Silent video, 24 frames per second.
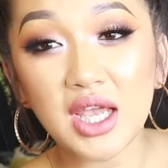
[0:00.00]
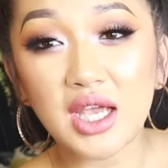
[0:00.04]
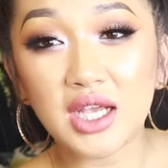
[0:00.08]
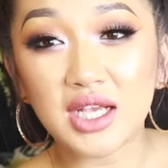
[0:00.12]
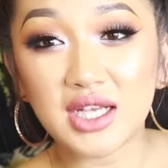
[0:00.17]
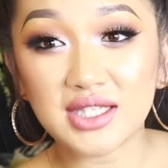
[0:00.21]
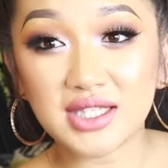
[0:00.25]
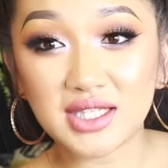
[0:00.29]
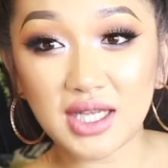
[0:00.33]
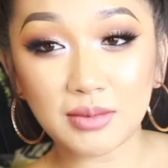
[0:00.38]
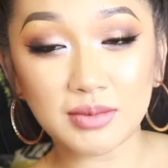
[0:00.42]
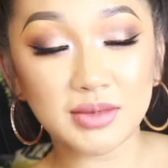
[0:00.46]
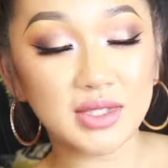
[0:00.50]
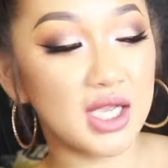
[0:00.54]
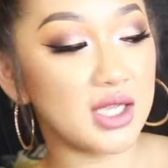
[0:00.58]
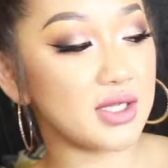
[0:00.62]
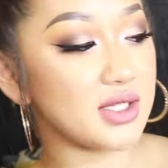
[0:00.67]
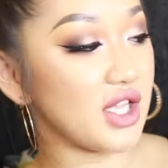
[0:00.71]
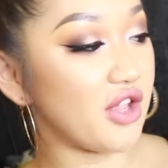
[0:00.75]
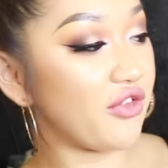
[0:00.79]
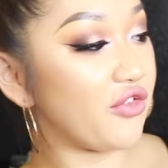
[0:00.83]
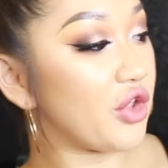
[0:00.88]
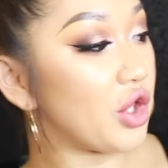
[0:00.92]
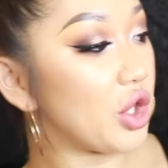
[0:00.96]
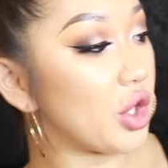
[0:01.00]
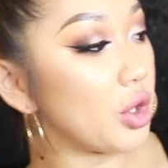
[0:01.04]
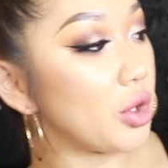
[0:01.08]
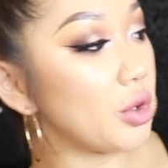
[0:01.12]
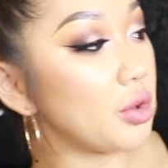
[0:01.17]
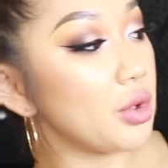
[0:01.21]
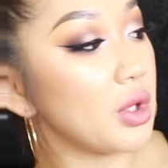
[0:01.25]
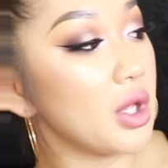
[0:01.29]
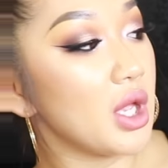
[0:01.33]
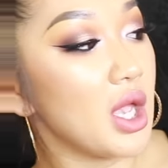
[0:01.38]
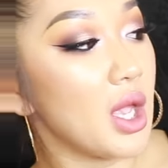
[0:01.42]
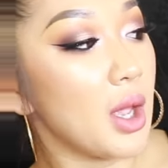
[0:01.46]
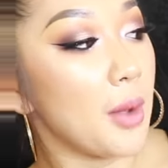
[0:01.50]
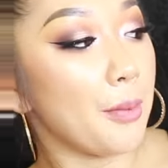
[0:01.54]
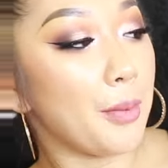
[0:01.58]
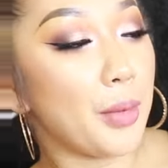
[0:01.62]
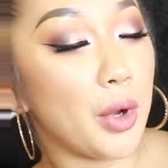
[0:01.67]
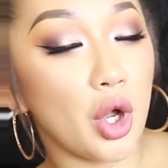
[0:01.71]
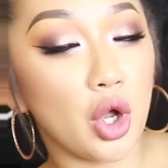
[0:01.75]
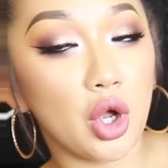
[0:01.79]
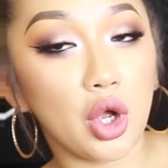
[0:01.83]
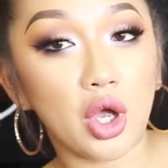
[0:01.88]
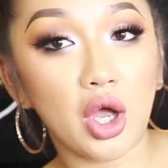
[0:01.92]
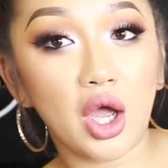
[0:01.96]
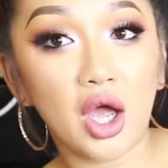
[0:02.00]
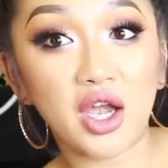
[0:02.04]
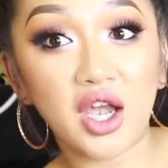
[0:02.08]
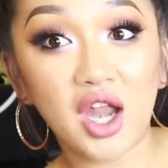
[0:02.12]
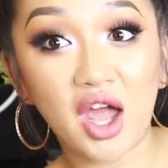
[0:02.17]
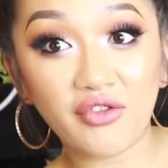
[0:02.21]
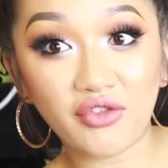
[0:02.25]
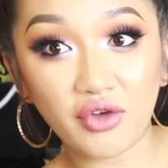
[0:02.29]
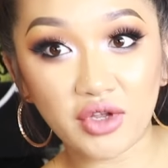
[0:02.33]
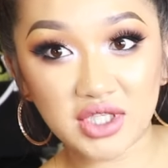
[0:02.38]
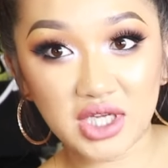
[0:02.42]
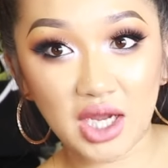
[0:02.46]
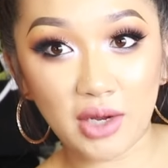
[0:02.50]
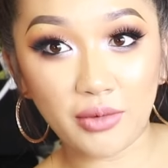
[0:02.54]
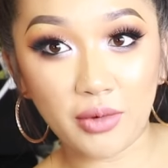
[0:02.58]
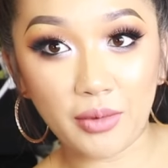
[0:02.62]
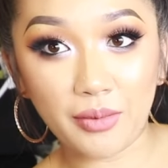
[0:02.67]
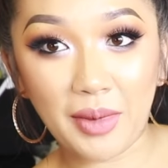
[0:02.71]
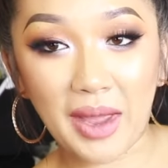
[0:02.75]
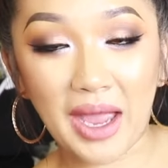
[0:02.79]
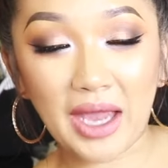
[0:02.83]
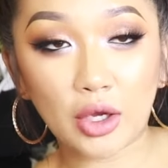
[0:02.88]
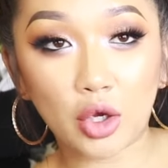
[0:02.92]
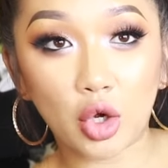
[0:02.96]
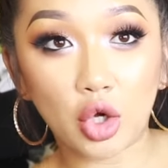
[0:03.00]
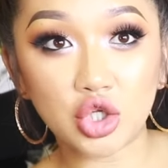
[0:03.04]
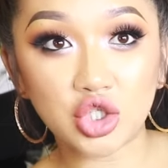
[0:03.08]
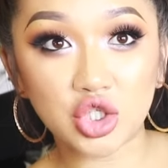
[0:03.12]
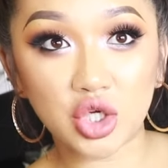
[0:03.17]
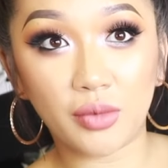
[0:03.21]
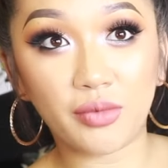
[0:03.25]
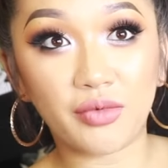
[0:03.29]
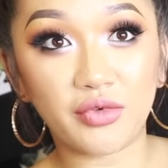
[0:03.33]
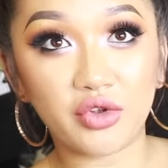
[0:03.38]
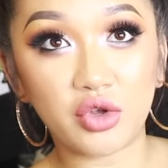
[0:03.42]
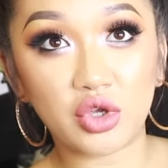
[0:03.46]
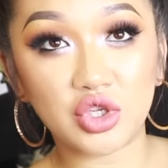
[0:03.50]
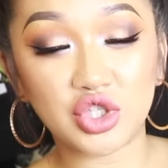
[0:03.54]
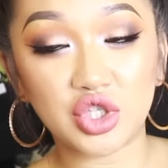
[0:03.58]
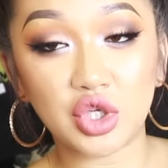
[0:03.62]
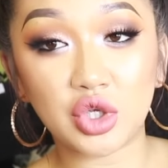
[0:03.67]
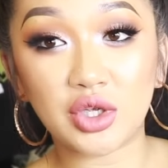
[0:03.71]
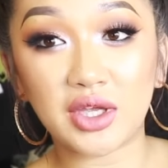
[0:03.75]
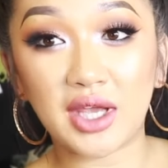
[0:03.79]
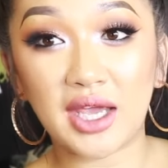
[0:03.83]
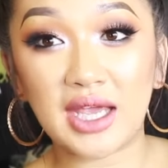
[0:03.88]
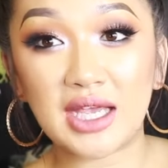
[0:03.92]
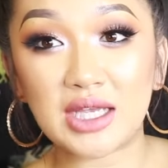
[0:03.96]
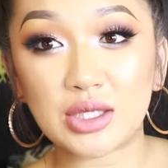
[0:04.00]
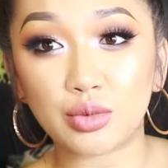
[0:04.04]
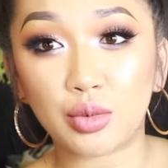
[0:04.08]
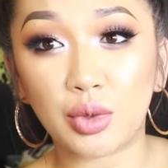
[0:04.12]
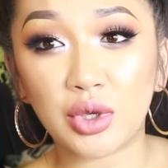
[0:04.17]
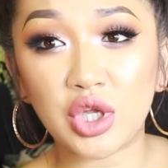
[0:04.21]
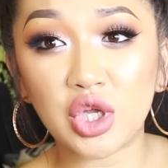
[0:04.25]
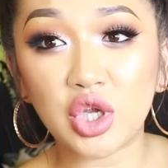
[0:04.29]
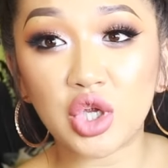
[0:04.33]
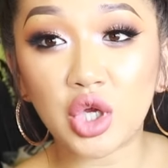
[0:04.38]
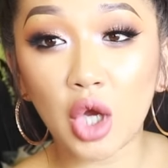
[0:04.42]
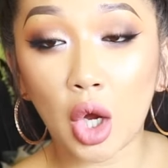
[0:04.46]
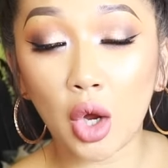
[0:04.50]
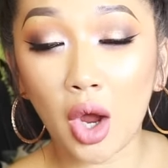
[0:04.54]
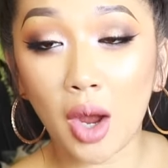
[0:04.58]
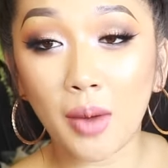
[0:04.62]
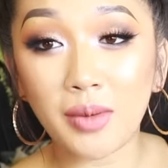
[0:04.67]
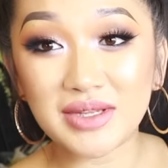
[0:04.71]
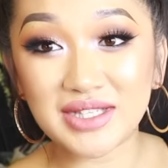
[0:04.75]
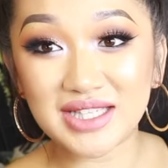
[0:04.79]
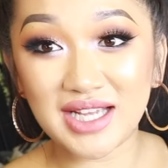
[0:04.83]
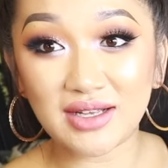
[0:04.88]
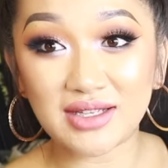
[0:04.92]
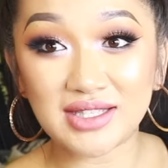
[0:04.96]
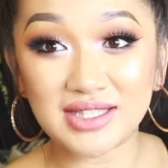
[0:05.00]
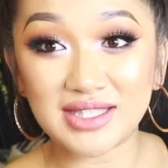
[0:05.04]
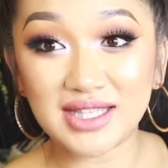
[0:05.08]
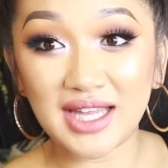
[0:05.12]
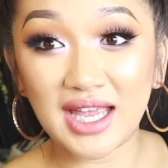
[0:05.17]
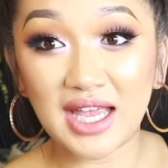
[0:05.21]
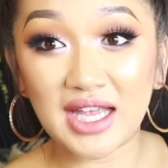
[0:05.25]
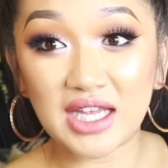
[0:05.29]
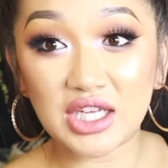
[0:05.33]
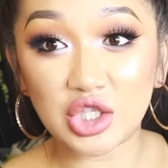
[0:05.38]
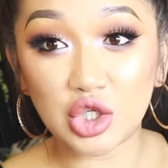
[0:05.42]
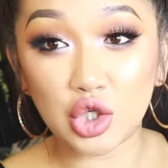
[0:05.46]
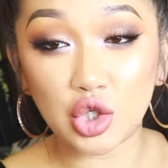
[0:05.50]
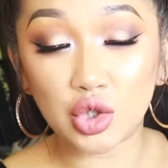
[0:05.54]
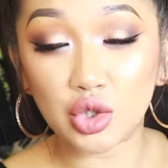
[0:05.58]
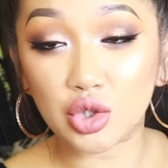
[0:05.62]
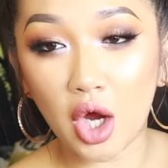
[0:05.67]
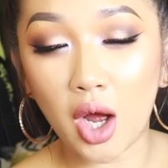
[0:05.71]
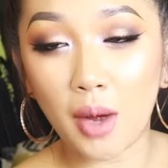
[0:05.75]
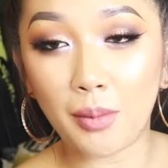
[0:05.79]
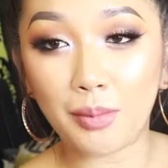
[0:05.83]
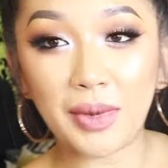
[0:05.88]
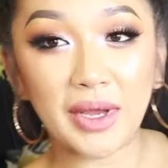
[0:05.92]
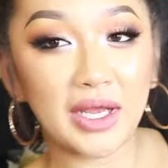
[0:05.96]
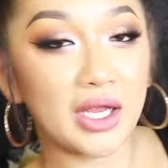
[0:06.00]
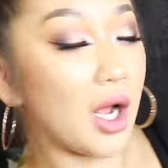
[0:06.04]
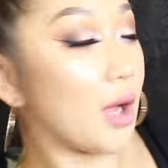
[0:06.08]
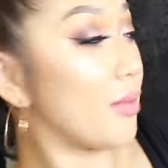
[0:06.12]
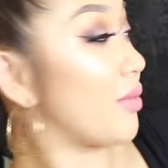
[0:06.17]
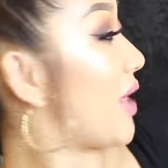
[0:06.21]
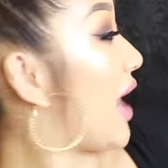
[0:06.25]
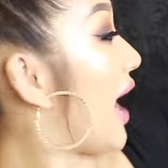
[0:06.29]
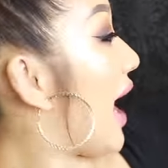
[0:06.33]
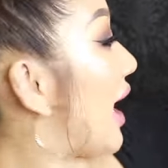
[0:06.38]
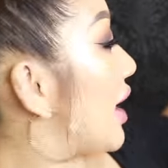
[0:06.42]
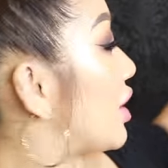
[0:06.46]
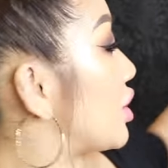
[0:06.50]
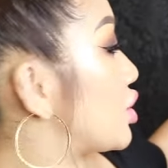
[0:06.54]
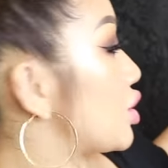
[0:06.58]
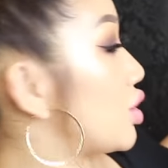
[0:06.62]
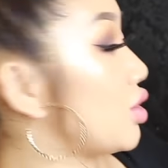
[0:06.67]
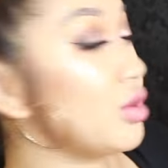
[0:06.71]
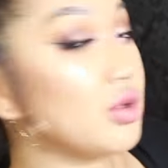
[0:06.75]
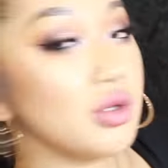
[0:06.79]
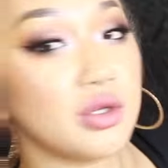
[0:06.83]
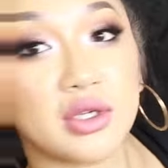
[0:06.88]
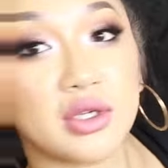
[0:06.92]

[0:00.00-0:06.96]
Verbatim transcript: Because sometimes if you put another type of bag on top of your suitcase, when you go up and down stairs, you can't pick up the handle.